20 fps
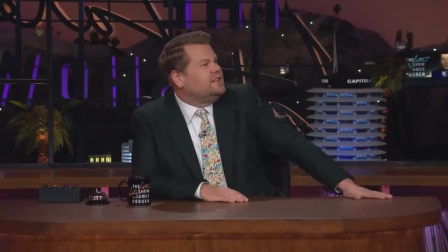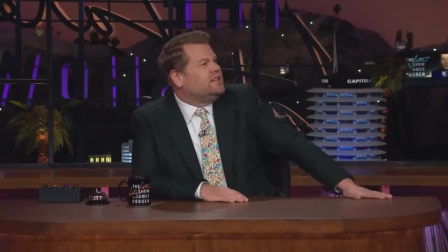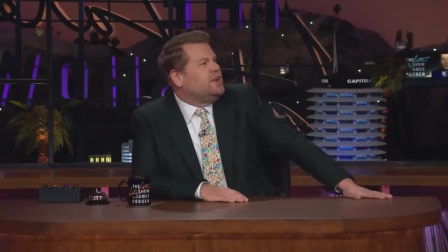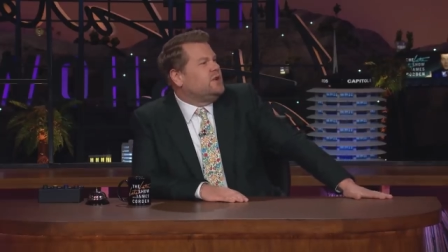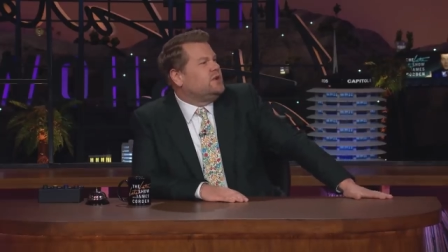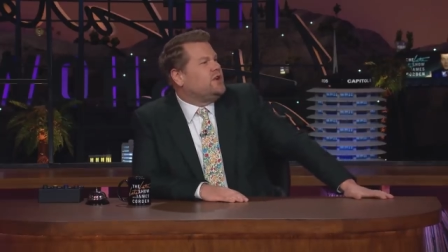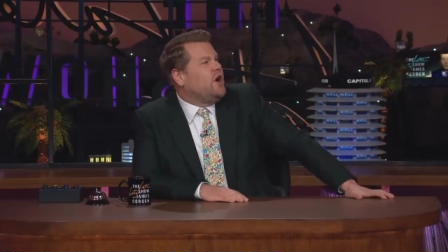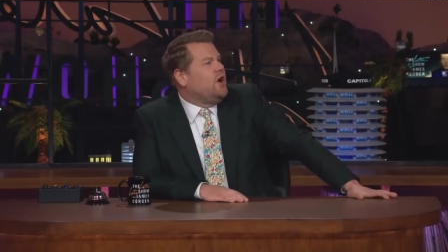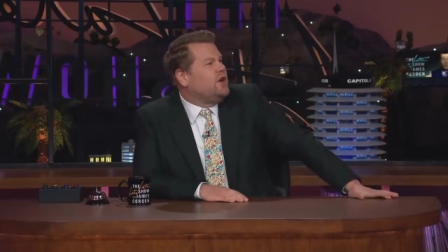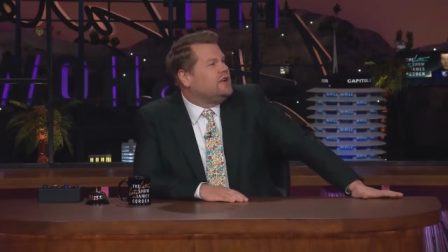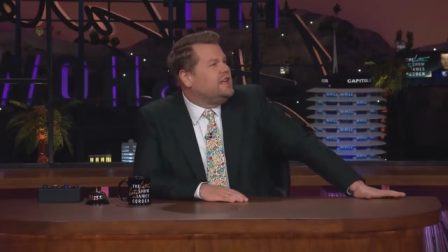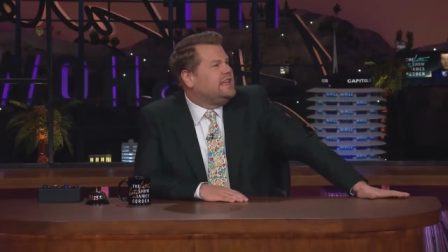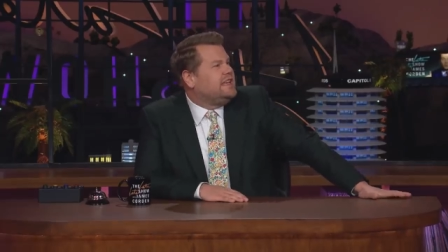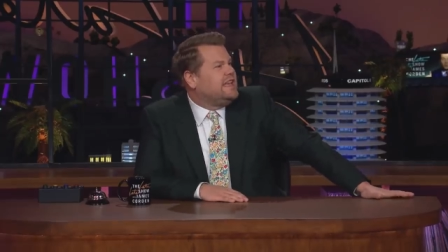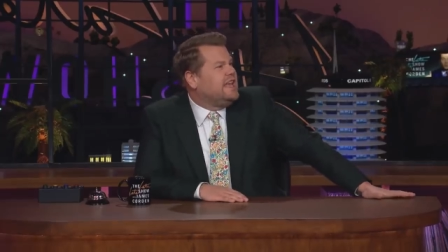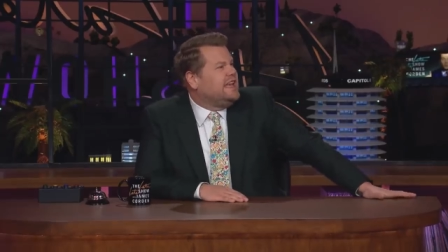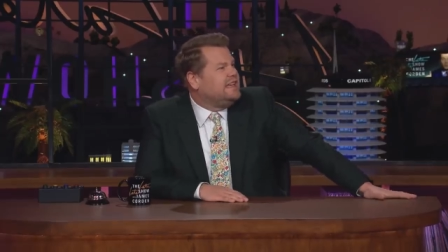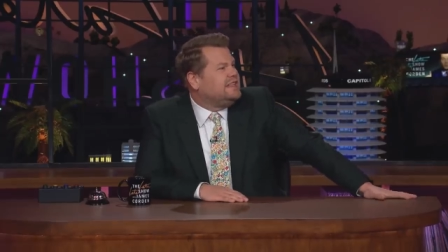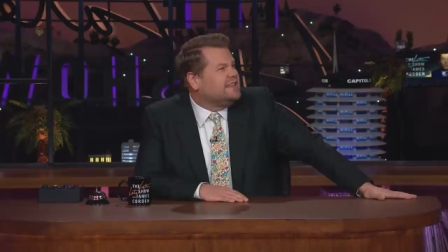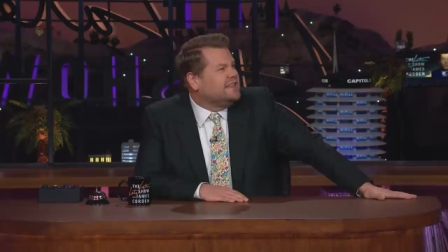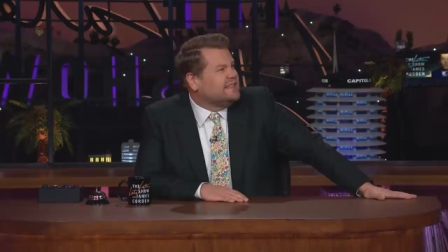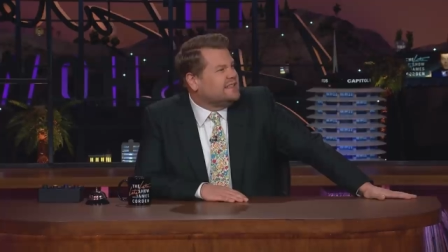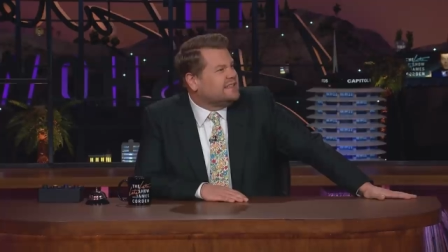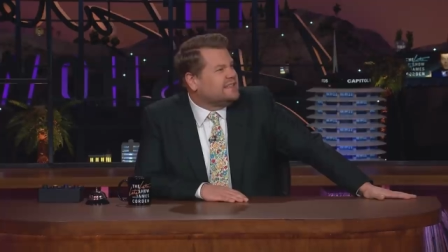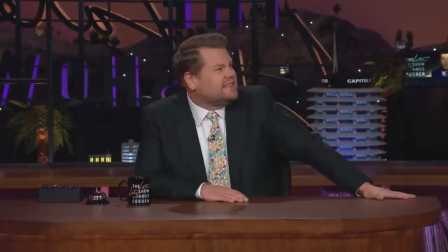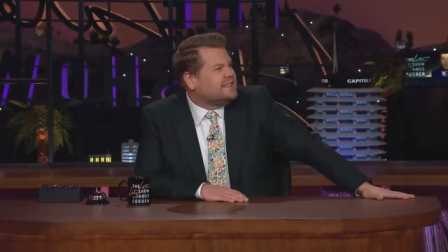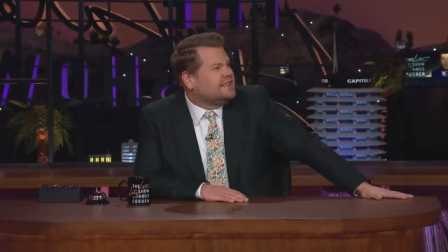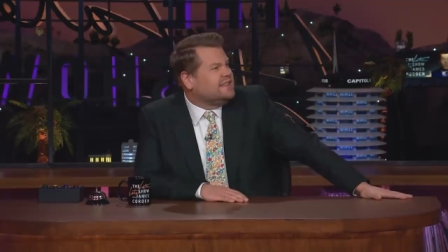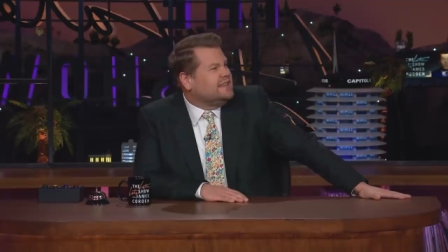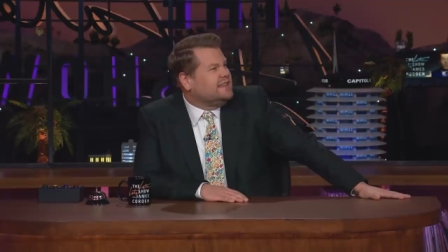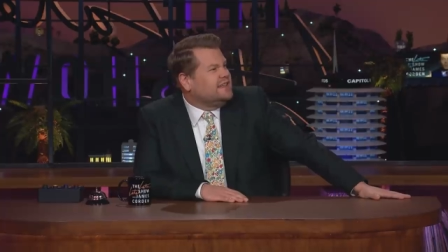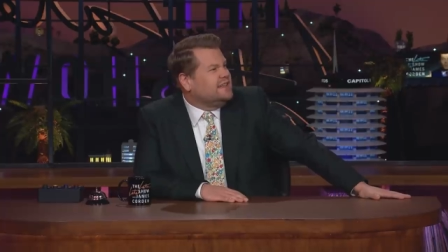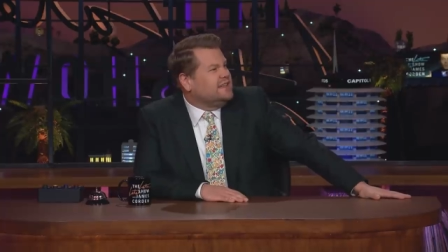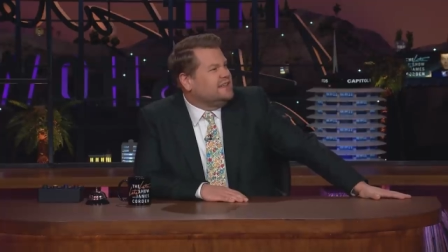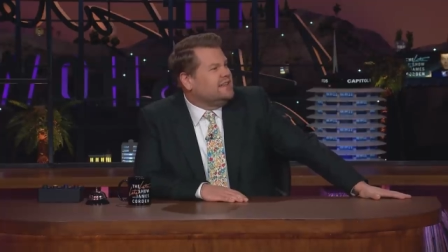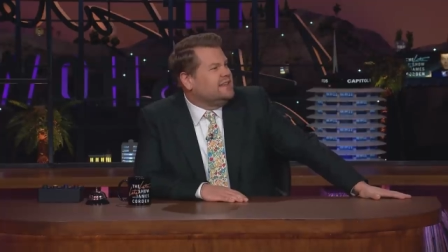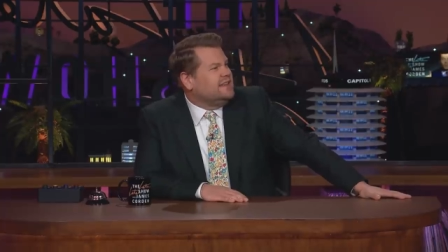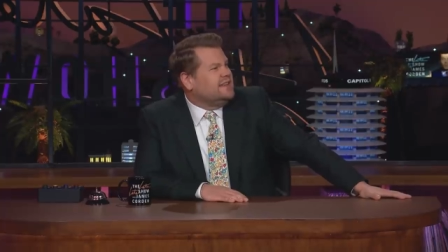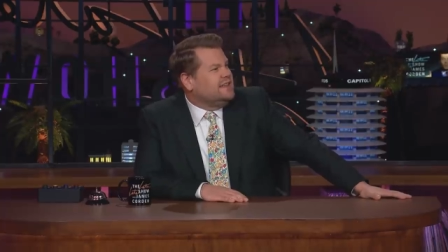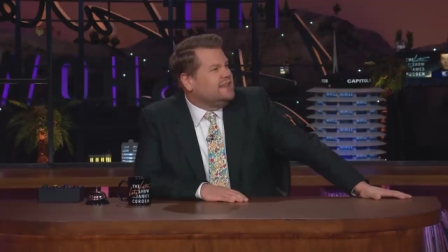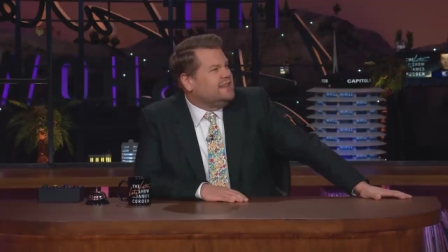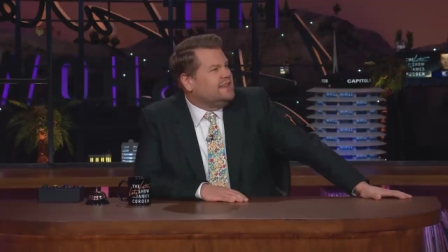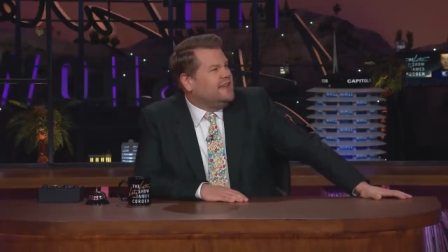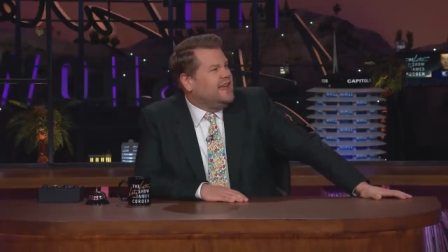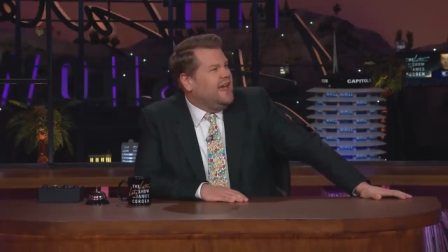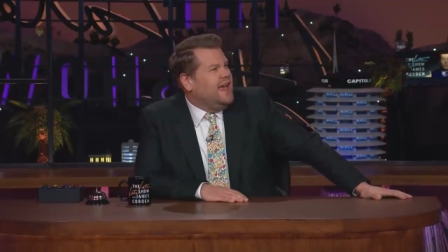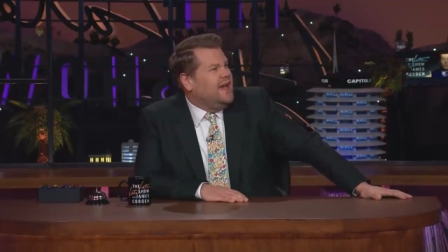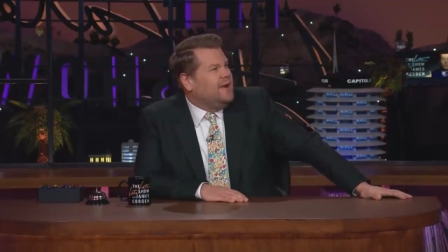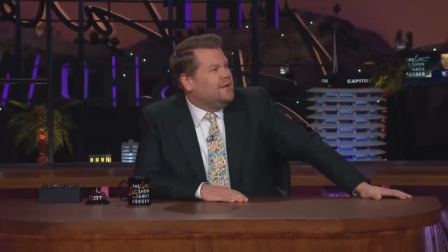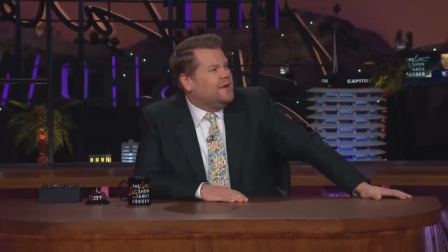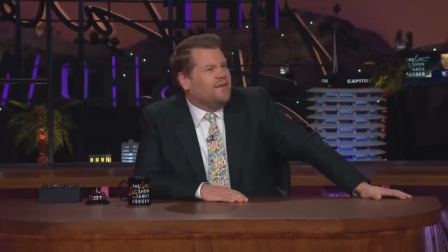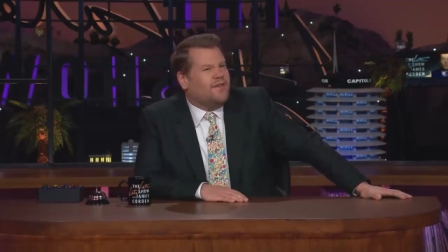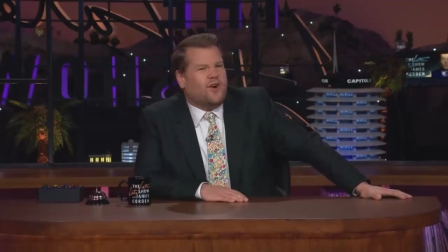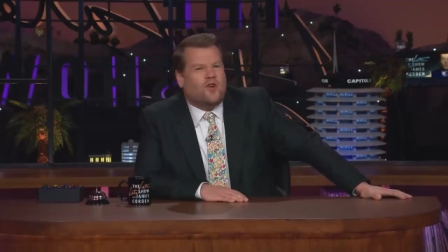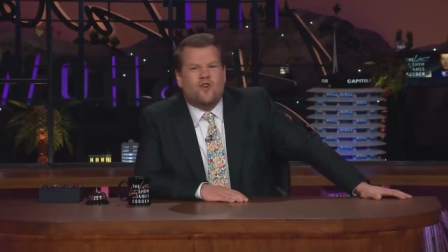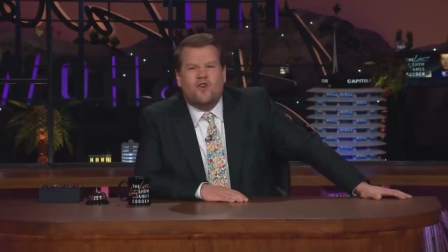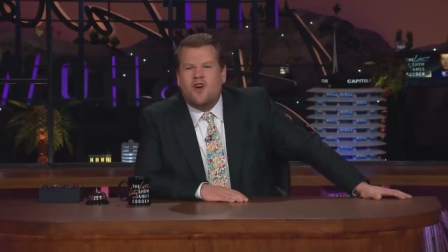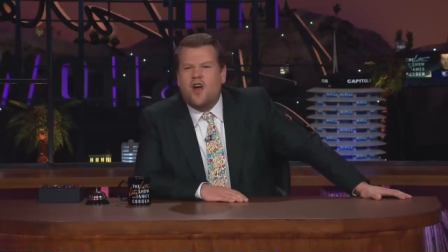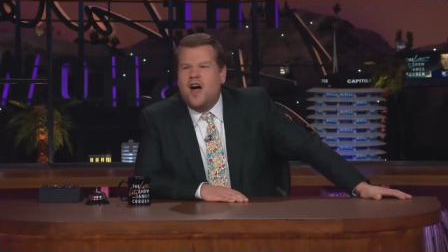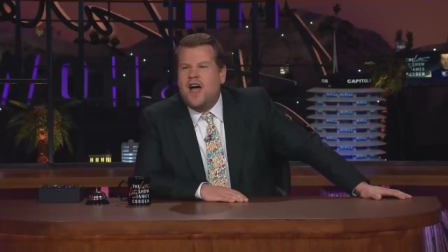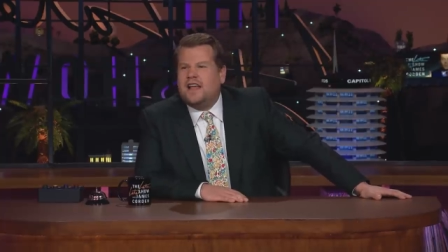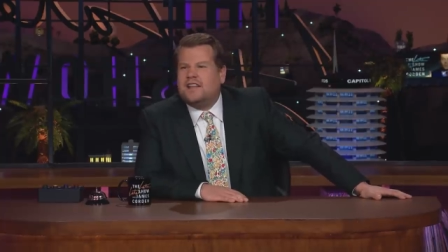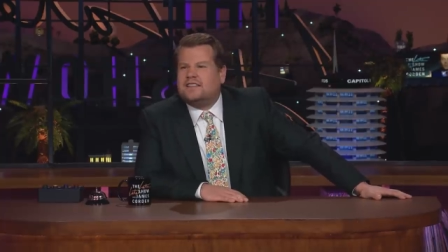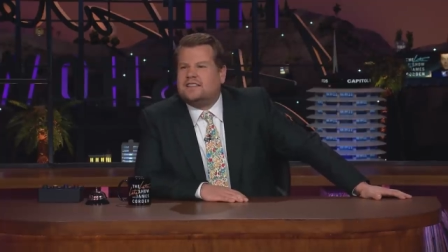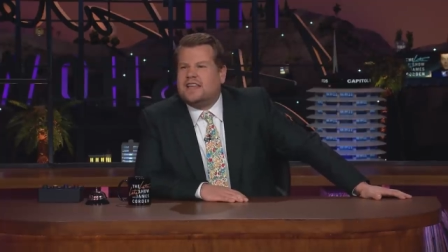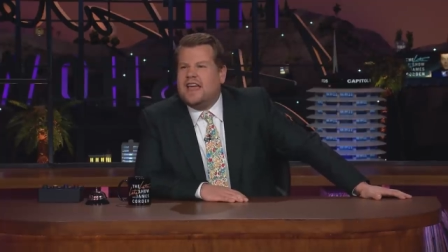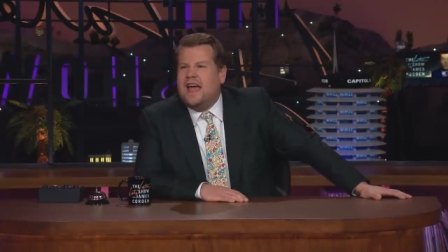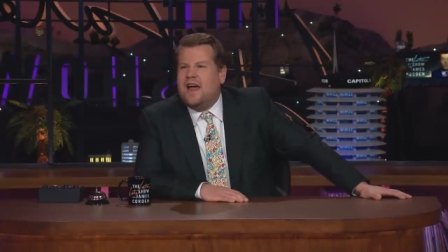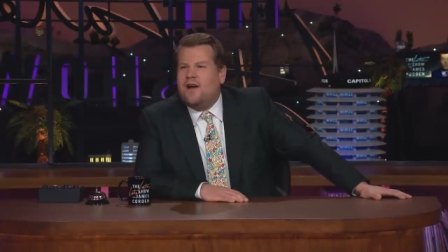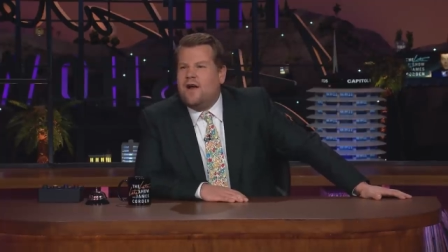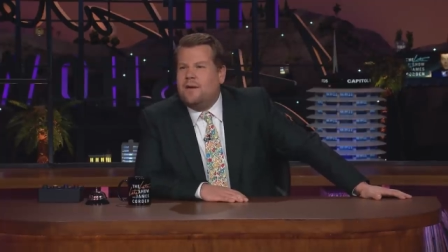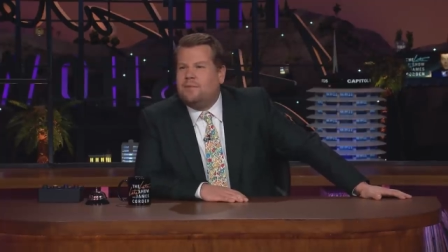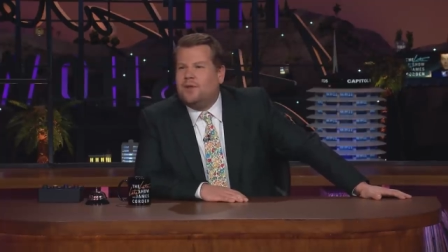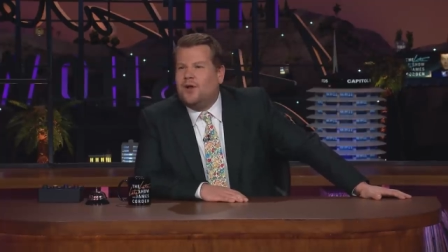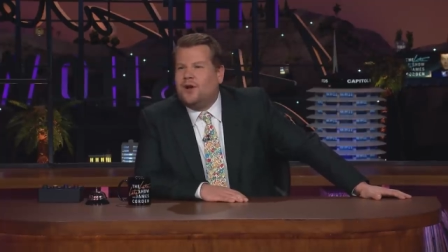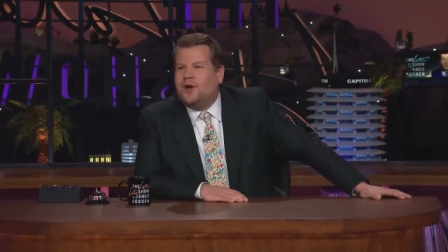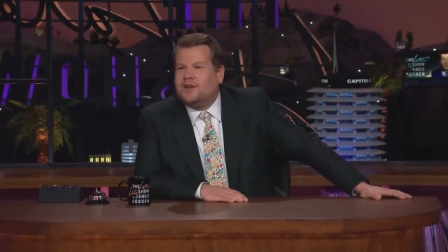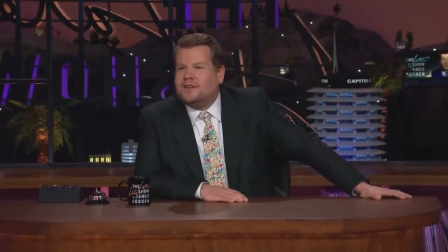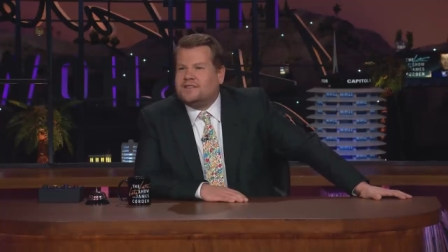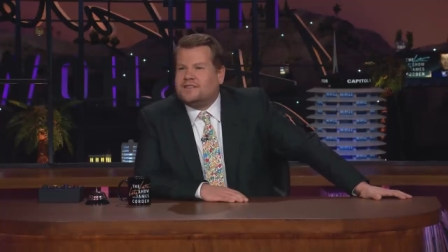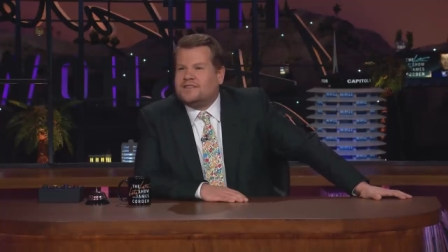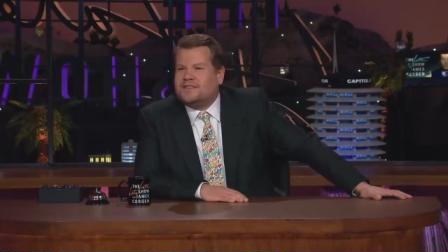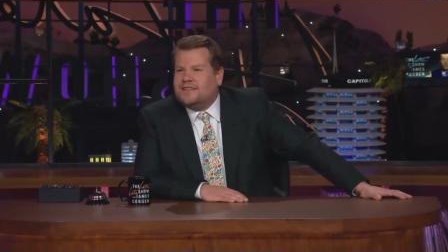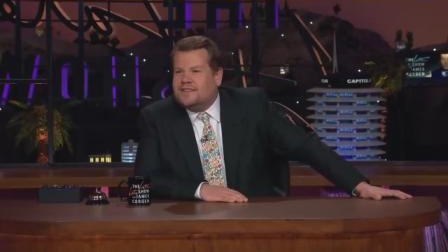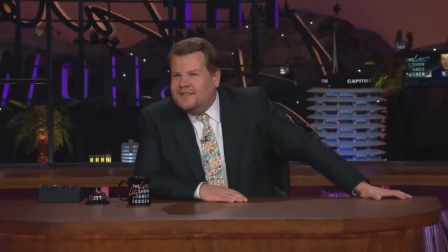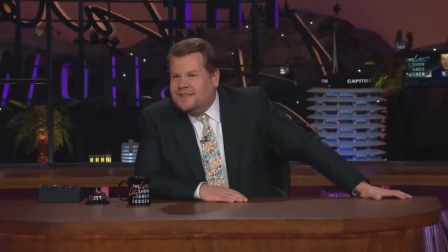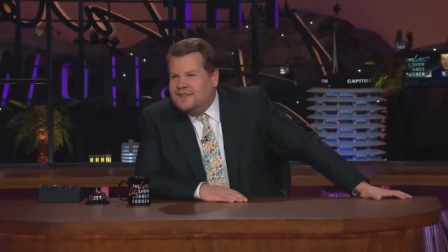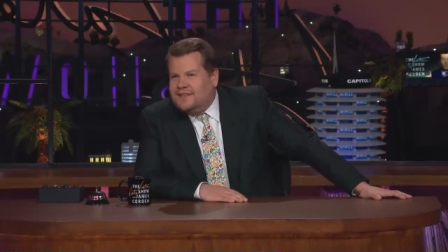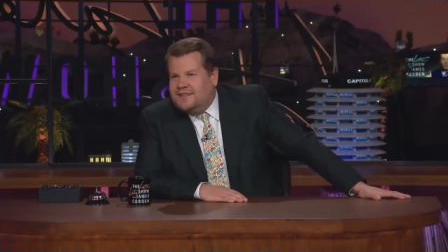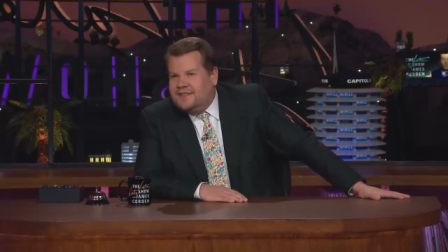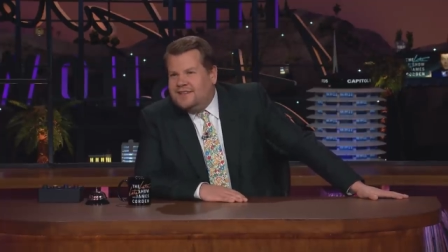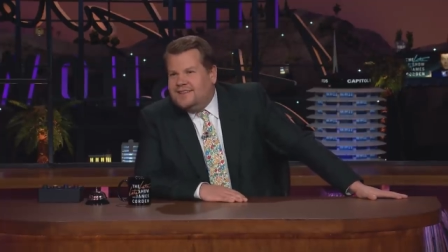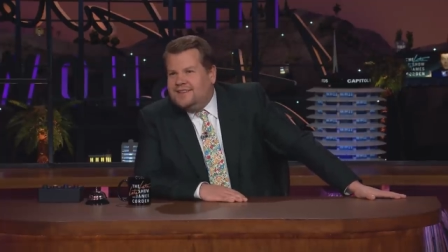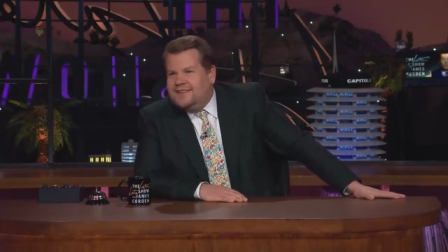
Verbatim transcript: two Cockney geezers. Yeah, we're gonna have a right tear up Longers. Look